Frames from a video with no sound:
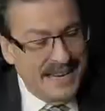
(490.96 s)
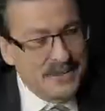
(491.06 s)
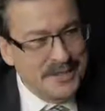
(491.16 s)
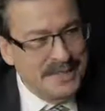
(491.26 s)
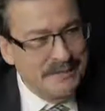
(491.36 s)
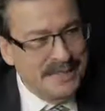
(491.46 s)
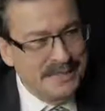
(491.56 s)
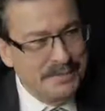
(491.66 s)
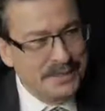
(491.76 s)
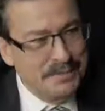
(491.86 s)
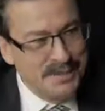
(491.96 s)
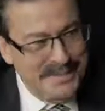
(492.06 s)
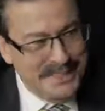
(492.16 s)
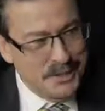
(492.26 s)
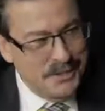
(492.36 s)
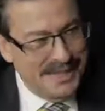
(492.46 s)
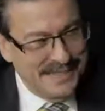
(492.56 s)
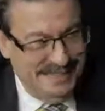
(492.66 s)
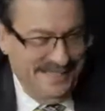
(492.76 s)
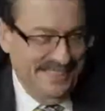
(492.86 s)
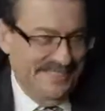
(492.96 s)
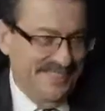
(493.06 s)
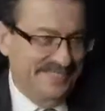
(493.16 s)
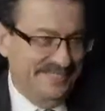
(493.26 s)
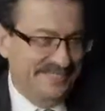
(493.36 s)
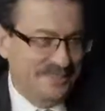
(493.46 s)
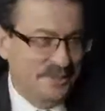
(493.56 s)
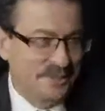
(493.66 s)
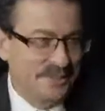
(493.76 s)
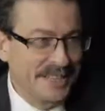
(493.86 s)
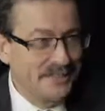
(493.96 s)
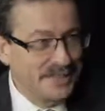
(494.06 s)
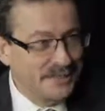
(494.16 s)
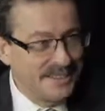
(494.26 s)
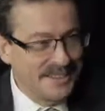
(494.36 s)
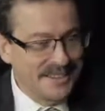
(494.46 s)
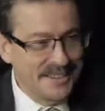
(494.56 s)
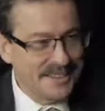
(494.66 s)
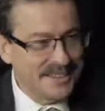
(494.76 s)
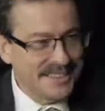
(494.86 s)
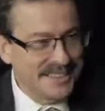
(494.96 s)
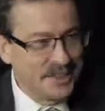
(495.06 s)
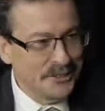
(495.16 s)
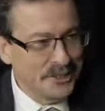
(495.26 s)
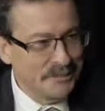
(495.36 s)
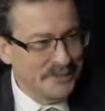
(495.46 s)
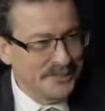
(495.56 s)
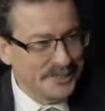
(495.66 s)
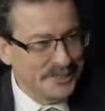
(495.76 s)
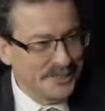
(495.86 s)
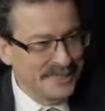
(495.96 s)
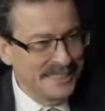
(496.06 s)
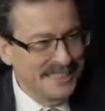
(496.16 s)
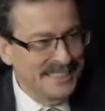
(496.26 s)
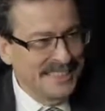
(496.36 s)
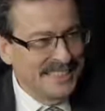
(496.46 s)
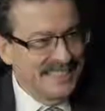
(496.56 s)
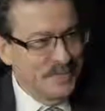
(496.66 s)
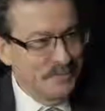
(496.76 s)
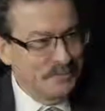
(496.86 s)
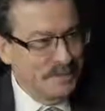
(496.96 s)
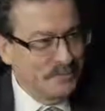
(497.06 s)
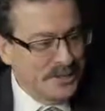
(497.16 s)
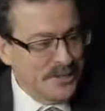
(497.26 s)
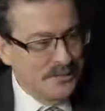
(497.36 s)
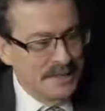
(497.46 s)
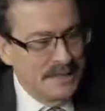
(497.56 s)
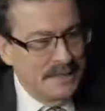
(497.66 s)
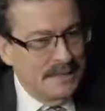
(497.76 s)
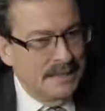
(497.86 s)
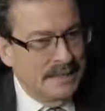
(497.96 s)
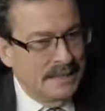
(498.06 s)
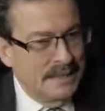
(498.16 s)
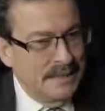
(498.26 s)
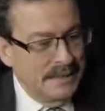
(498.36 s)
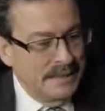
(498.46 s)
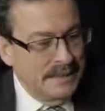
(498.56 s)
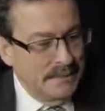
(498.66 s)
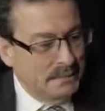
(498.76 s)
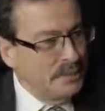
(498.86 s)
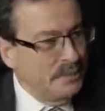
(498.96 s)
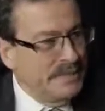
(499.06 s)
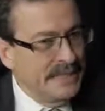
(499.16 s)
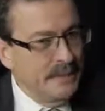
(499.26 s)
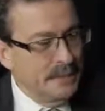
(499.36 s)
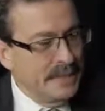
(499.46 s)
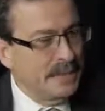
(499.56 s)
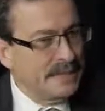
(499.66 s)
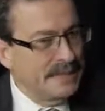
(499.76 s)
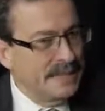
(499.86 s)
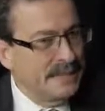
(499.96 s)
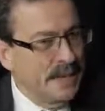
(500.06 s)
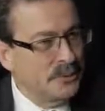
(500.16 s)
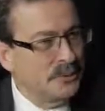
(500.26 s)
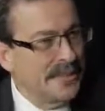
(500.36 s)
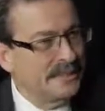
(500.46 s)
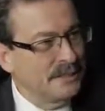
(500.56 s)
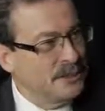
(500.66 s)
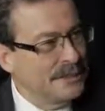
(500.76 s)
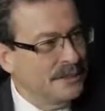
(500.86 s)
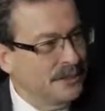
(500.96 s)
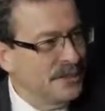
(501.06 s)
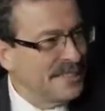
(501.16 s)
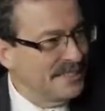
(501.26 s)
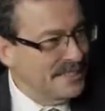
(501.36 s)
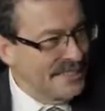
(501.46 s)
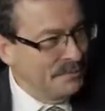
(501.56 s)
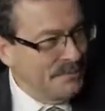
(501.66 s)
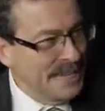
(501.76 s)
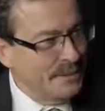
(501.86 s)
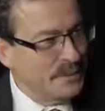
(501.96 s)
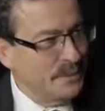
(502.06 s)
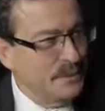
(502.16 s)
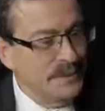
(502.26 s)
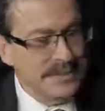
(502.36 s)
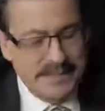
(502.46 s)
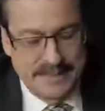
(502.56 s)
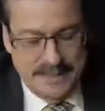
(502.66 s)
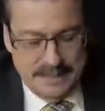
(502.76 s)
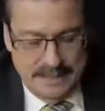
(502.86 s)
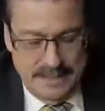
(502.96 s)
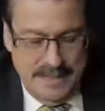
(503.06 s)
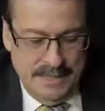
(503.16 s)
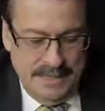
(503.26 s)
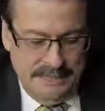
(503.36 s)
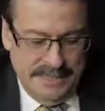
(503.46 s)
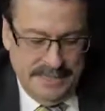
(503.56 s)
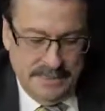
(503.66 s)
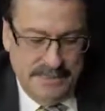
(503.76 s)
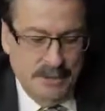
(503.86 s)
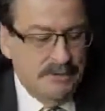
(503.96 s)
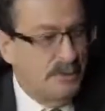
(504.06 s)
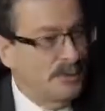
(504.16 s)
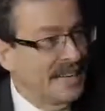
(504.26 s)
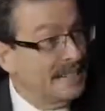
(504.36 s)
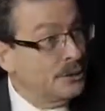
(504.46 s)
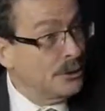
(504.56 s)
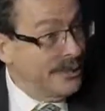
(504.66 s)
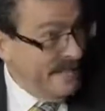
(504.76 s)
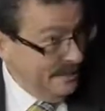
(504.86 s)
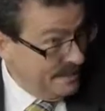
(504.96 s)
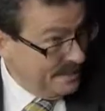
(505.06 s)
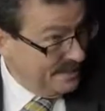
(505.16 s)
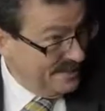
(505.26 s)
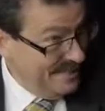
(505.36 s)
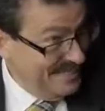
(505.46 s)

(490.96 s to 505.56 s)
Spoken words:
actually make triple decks quite easy. So having 3 cars on top of each other would be possible. The problem there becomes then how to handle 3 doors at the same time. So we will see that elevators become more like trains,